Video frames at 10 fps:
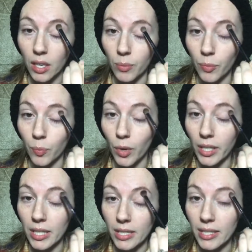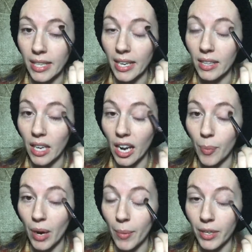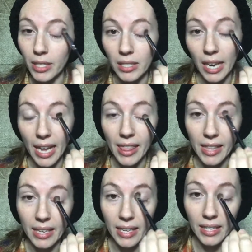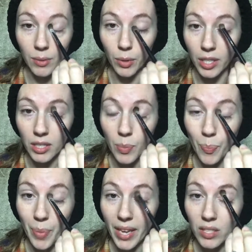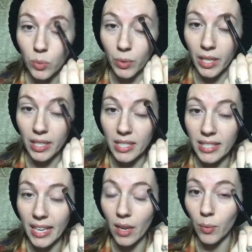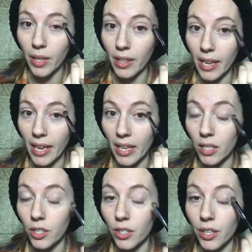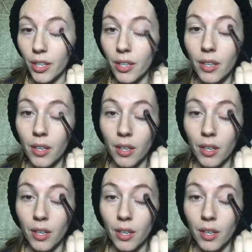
I want to set that eye primer because I think it works best when it is set with a good